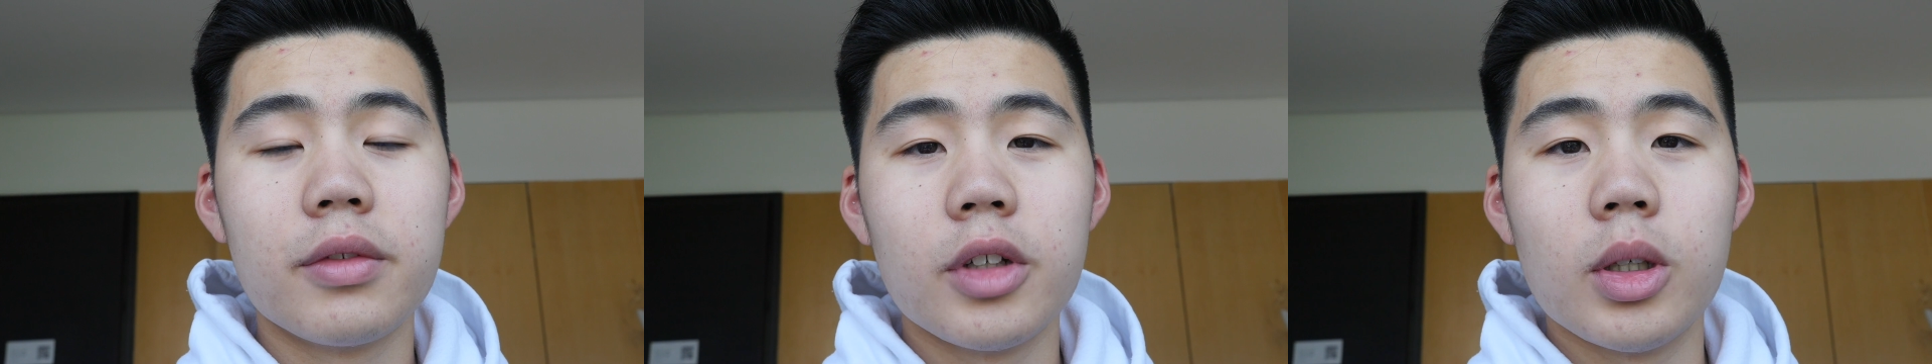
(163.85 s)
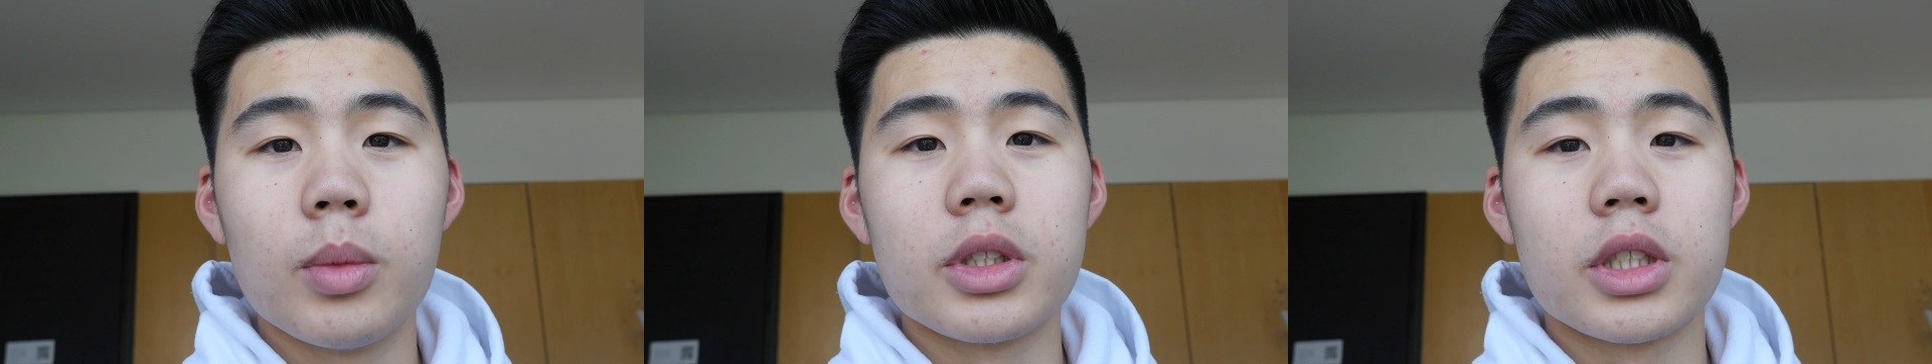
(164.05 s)

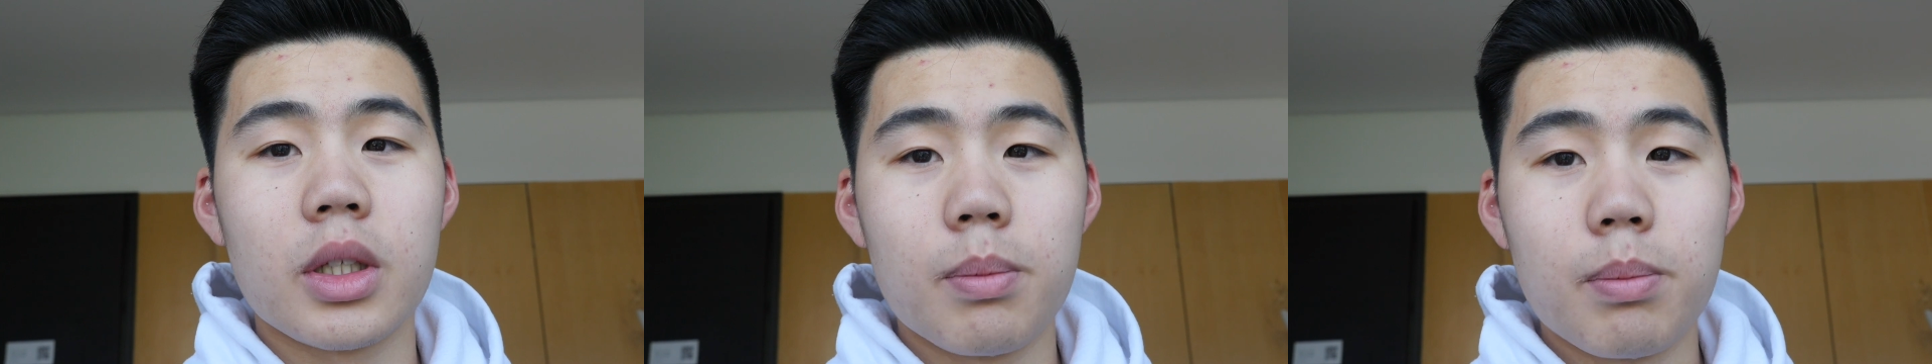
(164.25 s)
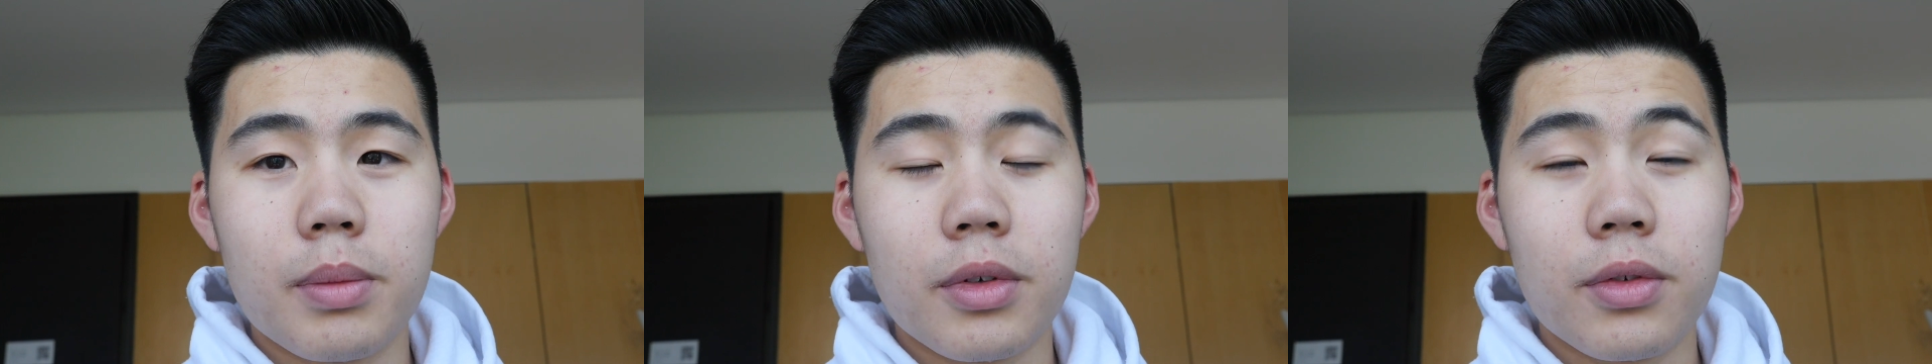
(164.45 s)

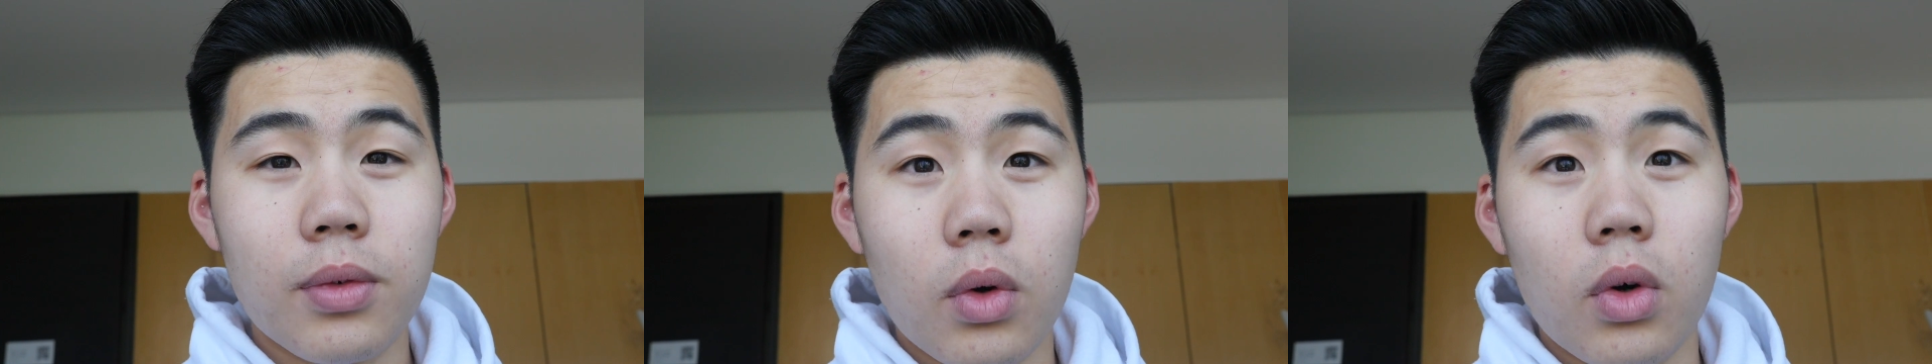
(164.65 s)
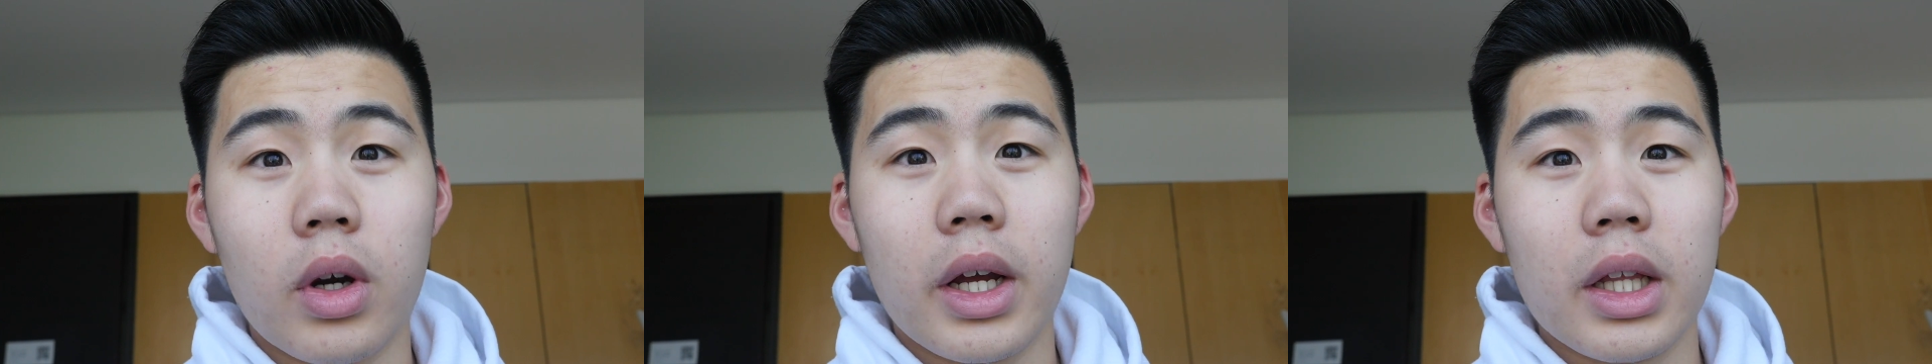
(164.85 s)
Filmism
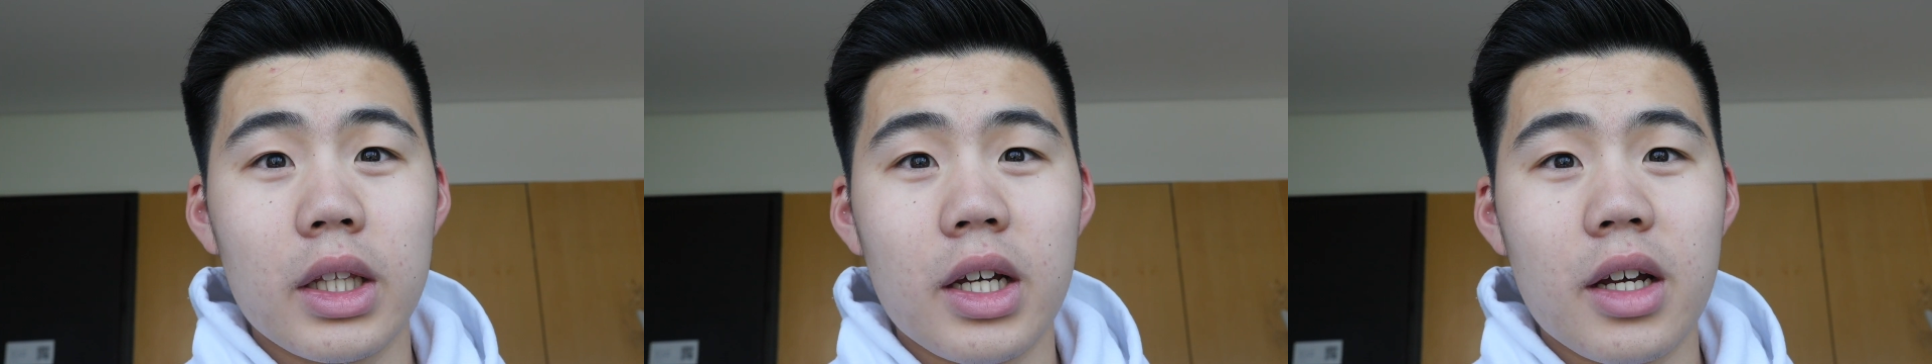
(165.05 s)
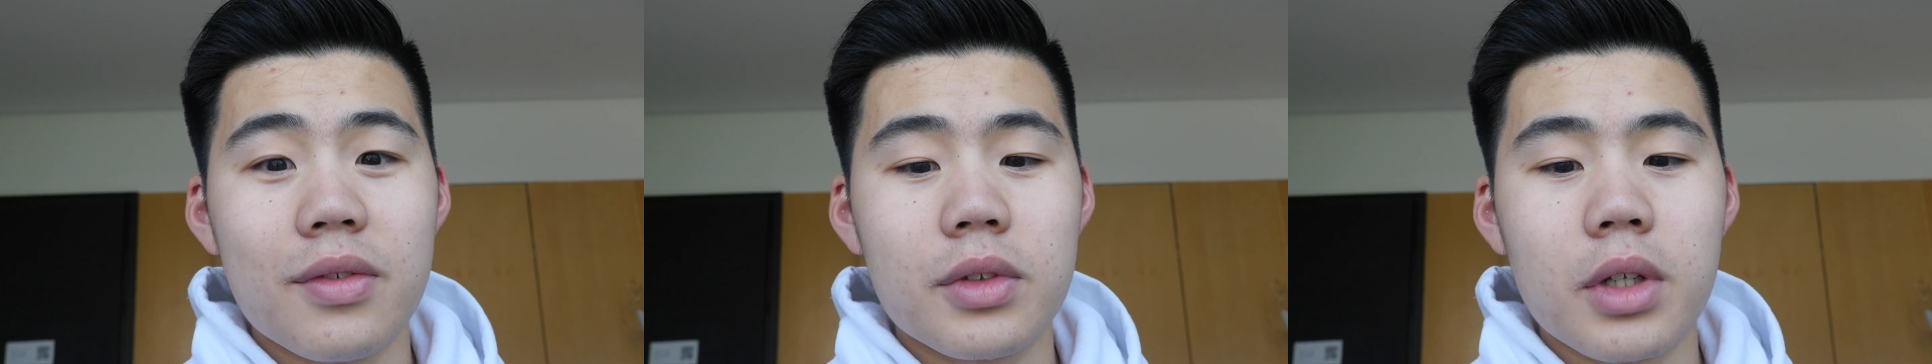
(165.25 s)
before I
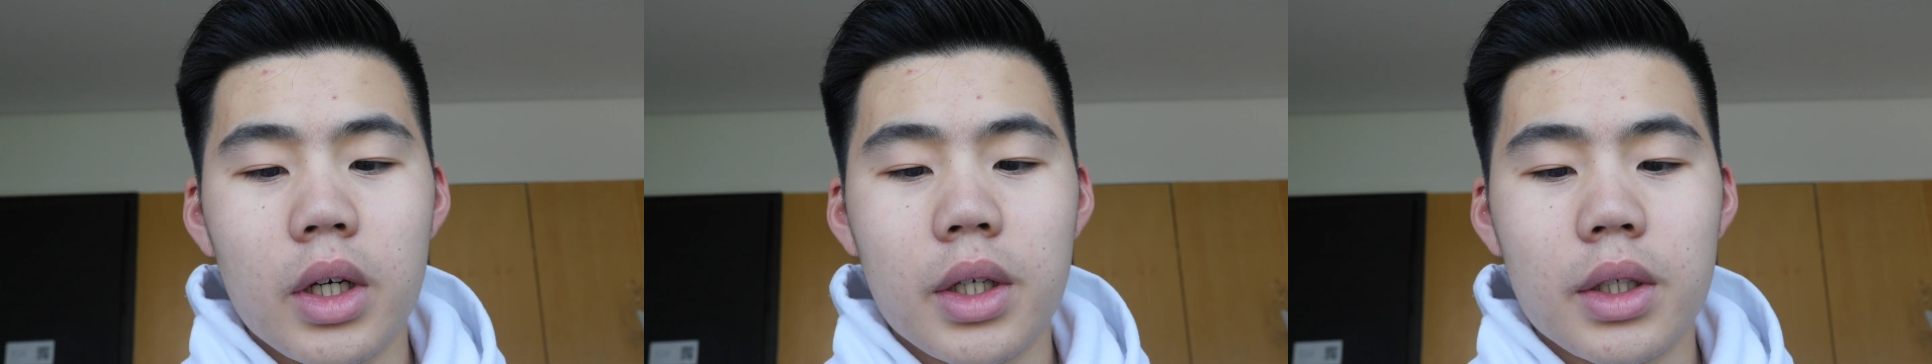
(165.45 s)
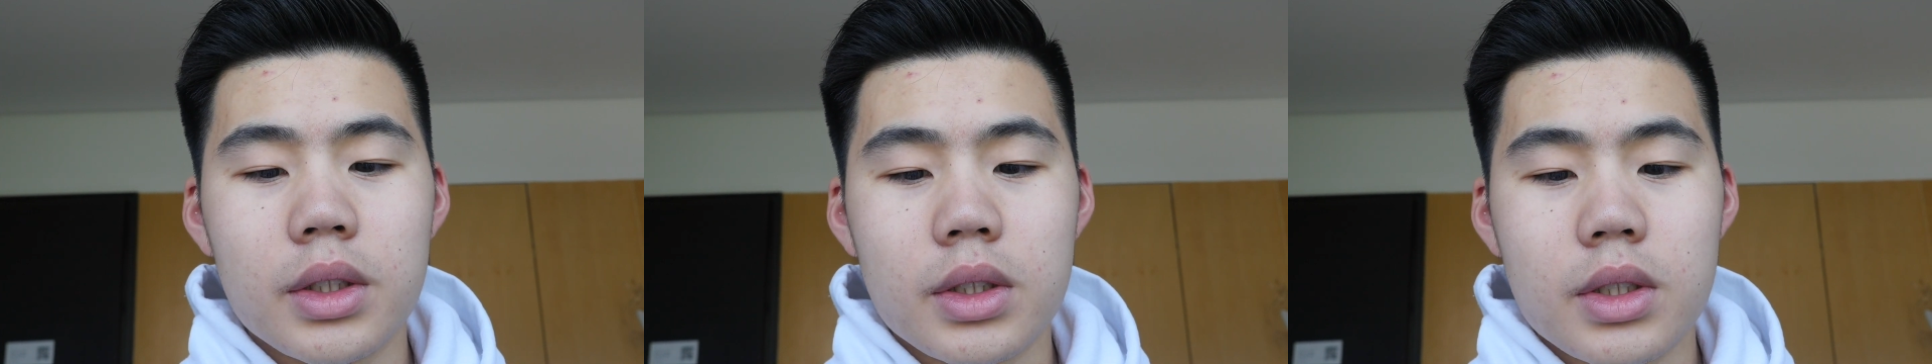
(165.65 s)
left
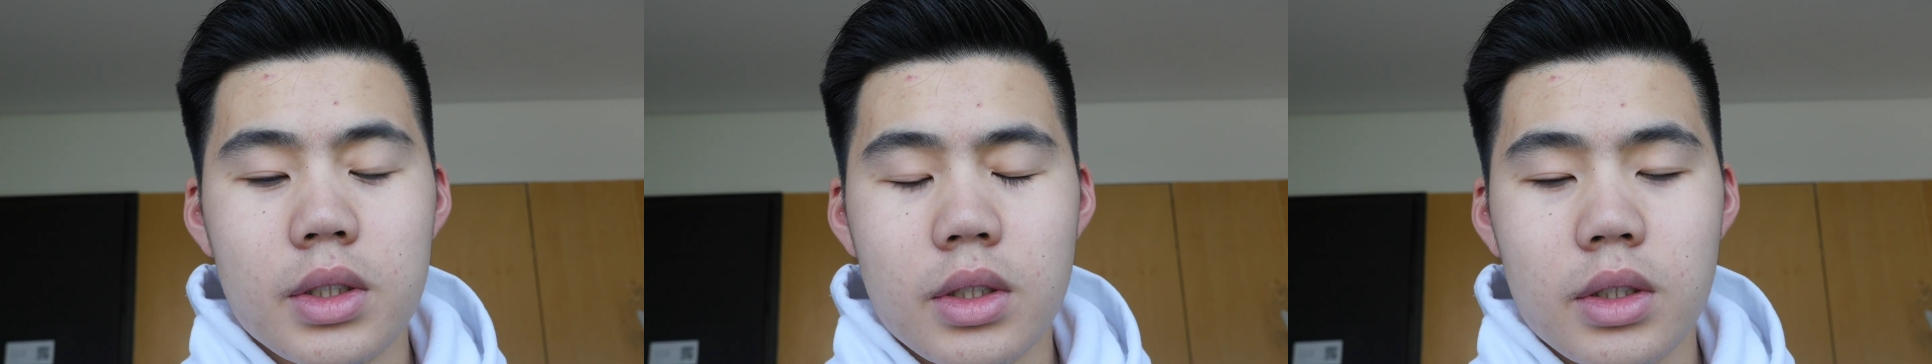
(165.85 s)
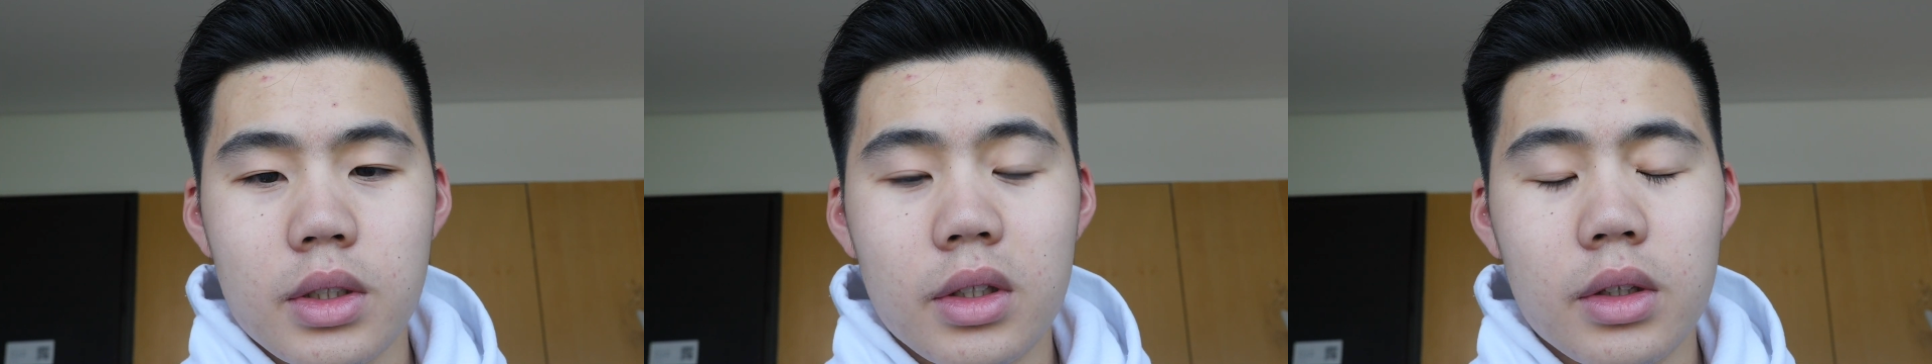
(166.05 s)
was